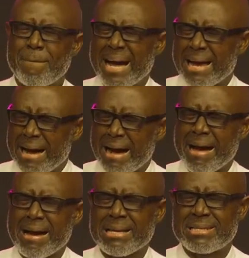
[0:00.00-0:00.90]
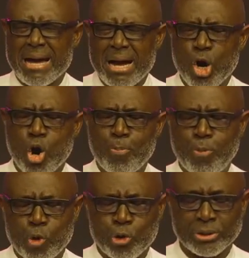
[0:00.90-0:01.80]
My eyes are
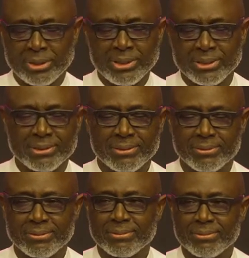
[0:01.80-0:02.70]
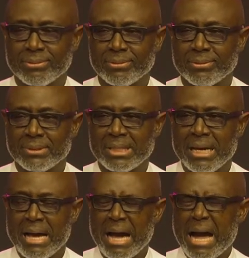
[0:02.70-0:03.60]
open.
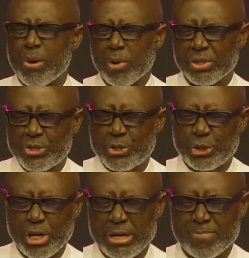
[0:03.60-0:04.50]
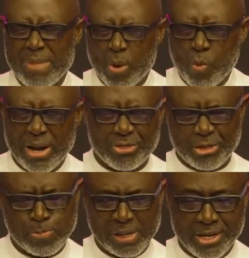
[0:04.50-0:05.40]
I will see my
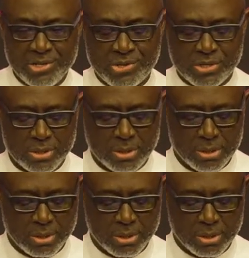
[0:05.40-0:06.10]
wealthy place.